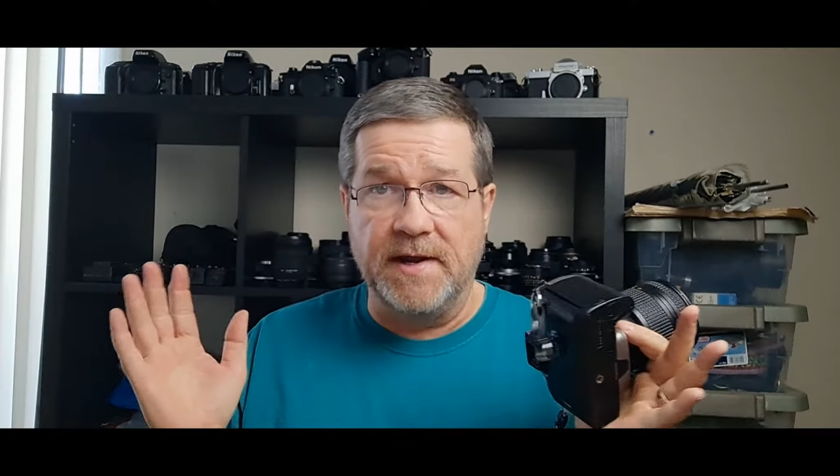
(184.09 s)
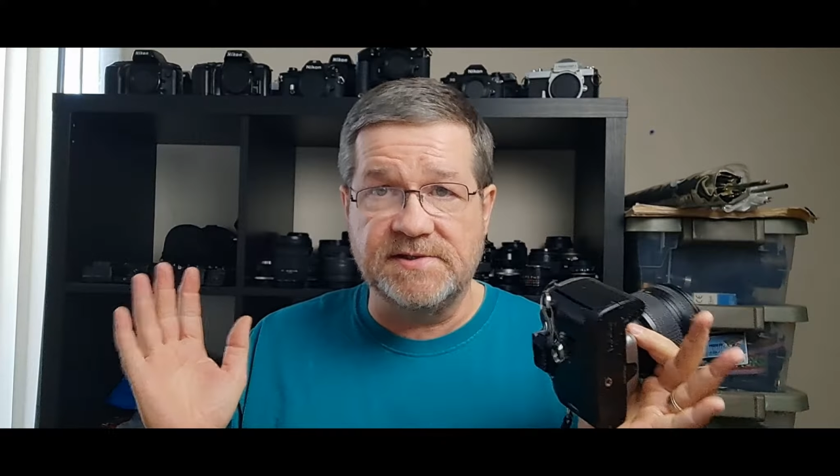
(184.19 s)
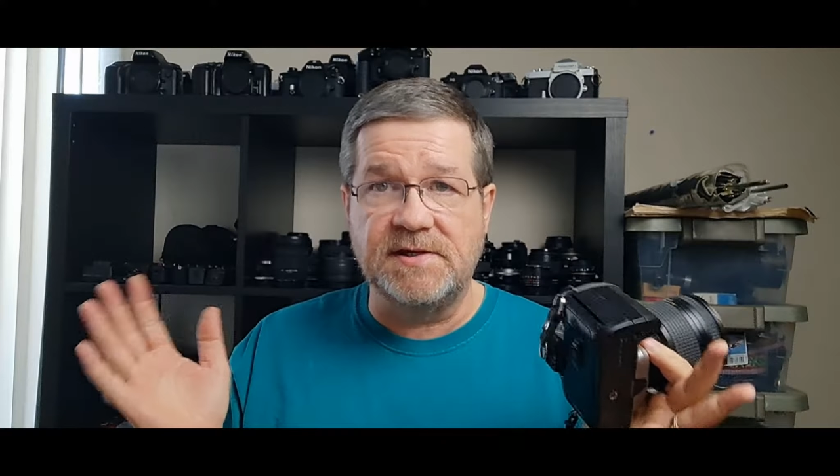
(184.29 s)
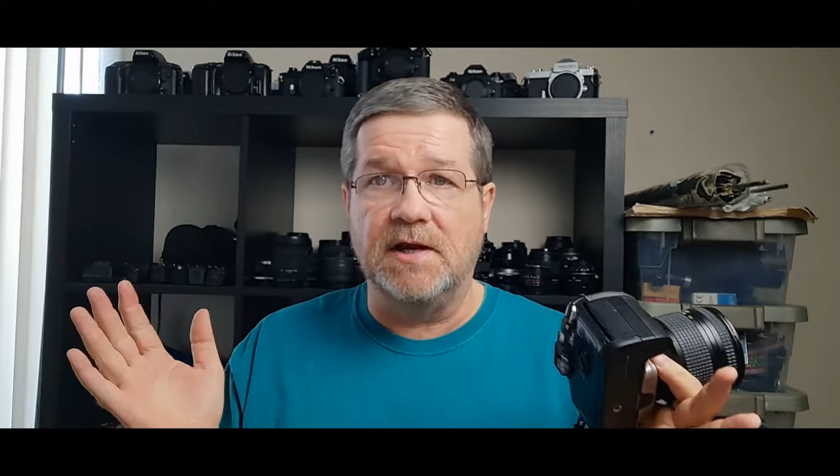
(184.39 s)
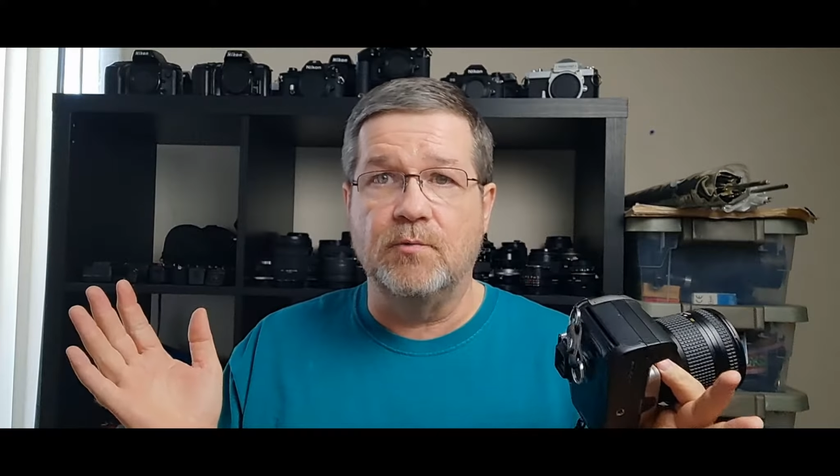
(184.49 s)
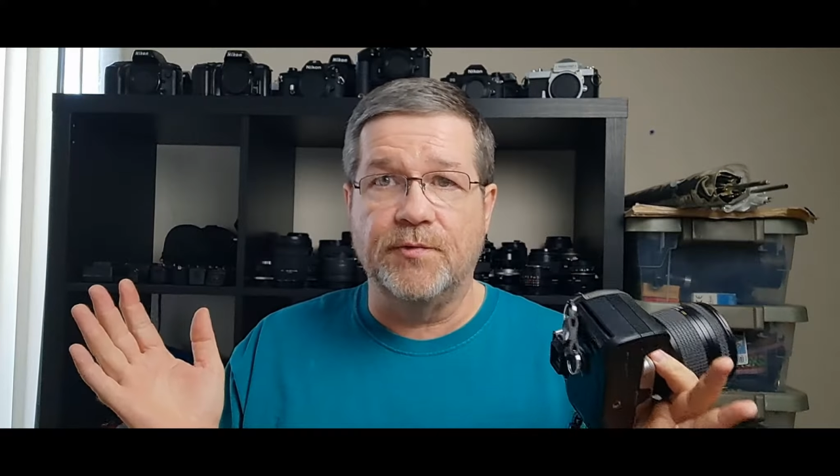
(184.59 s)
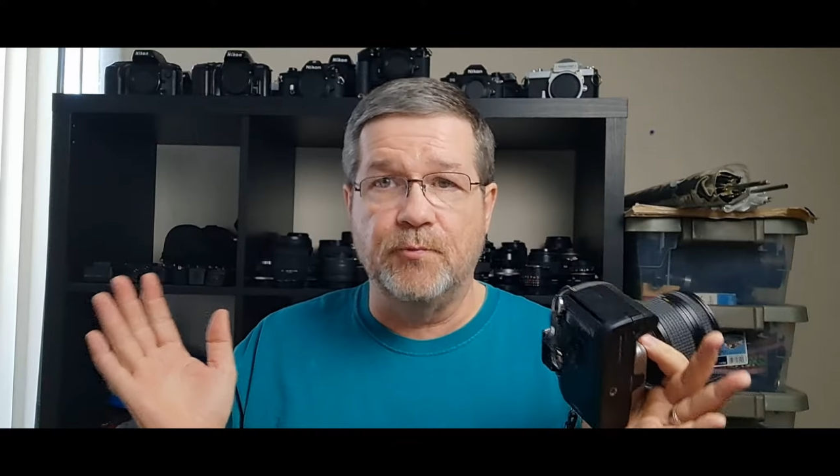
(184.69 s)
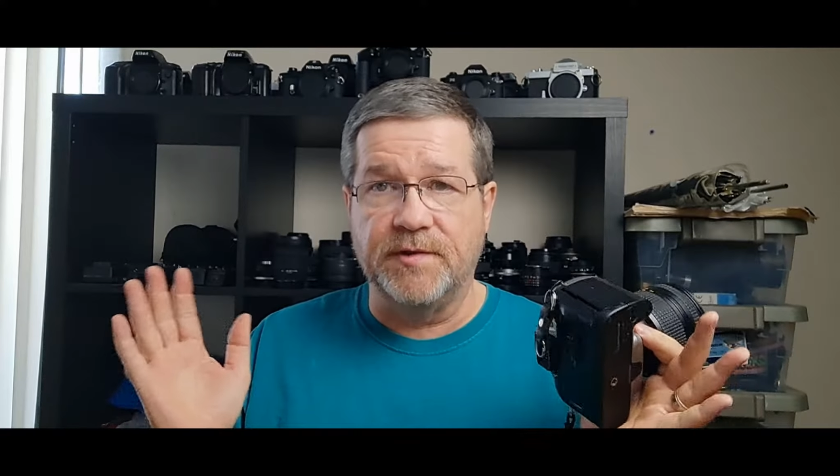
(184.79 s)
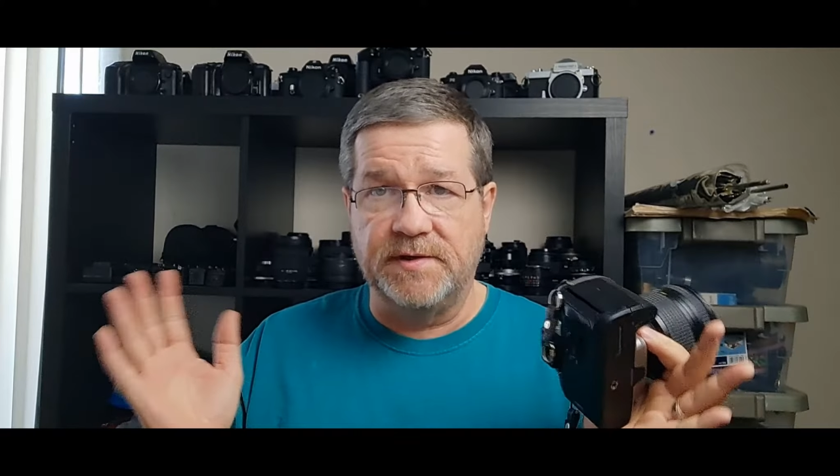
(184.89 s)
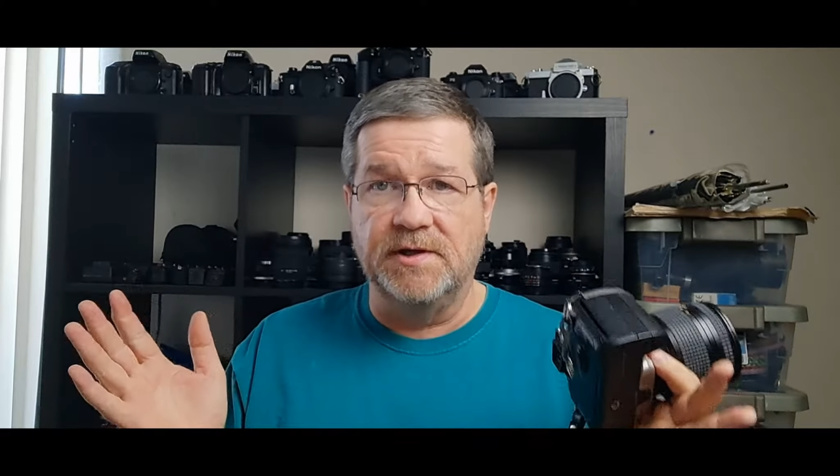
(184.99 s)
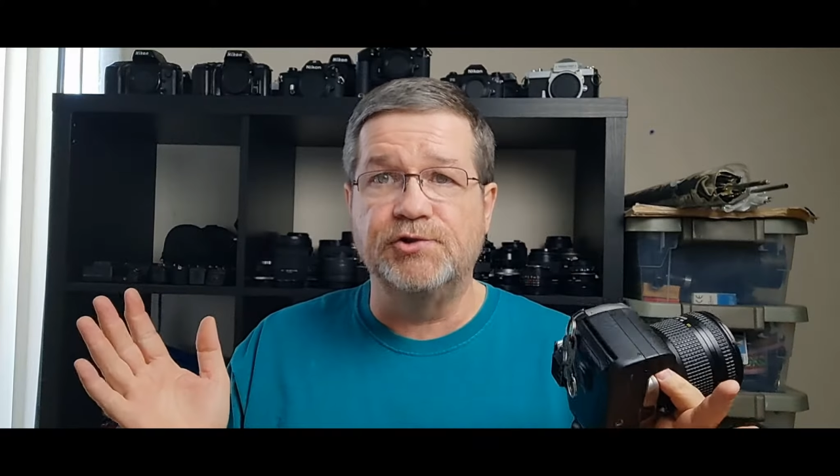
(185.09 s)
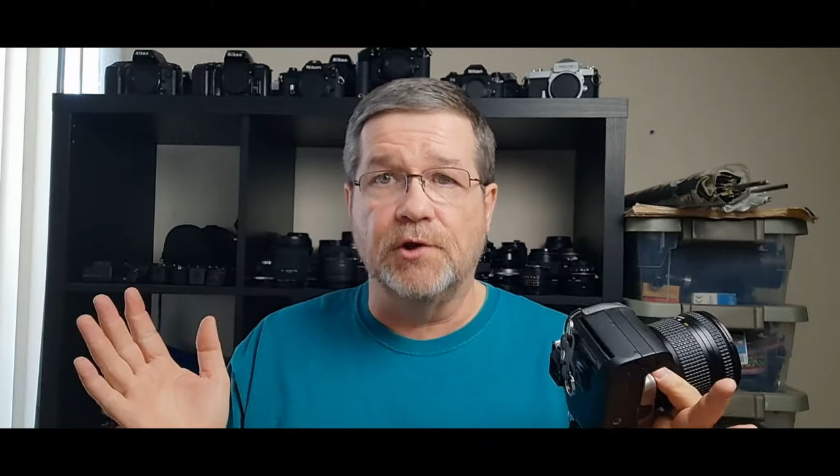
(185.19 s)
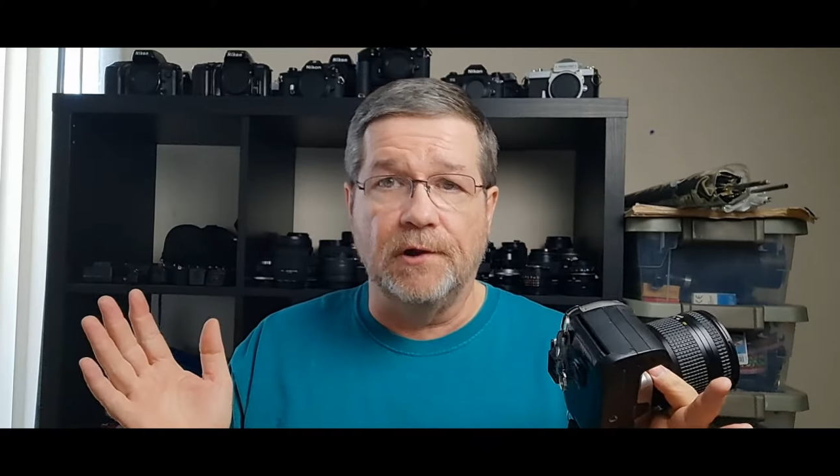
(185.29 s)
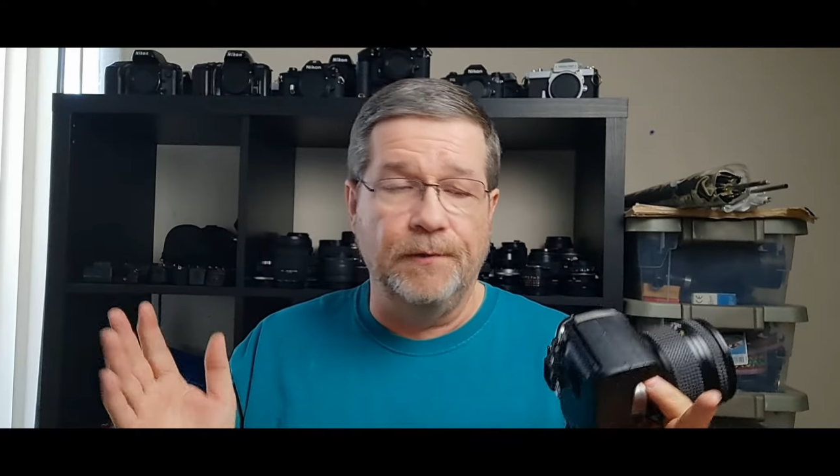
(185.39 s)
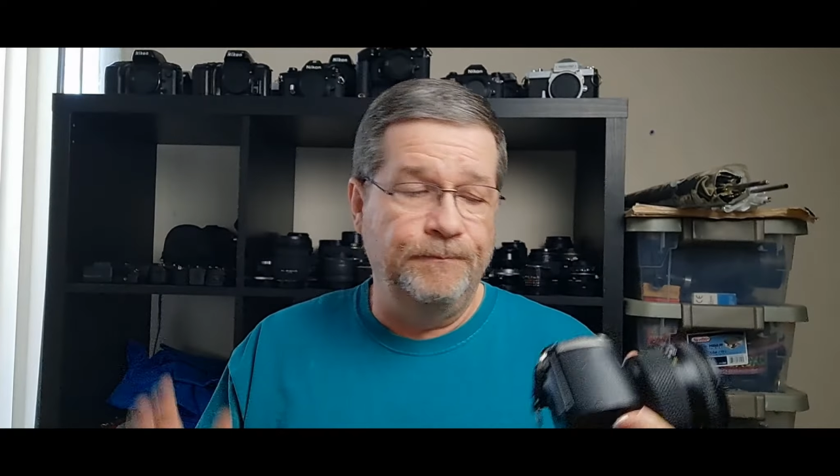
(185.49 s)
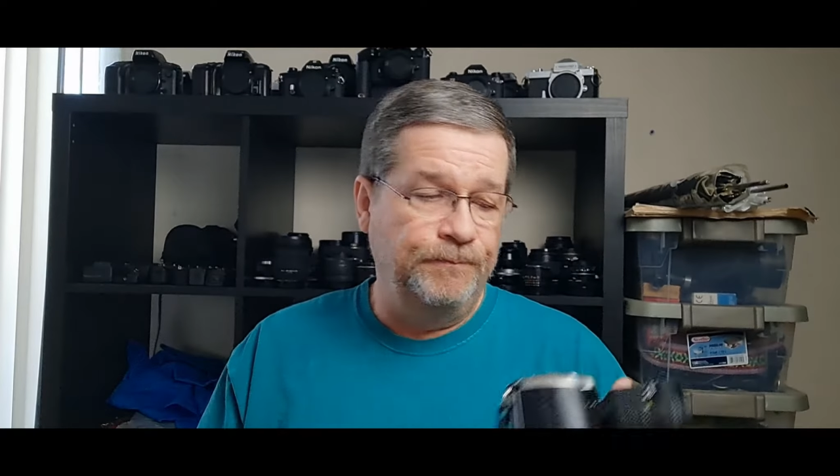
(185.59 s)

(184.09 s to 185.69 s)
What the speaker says: I stayed with digital.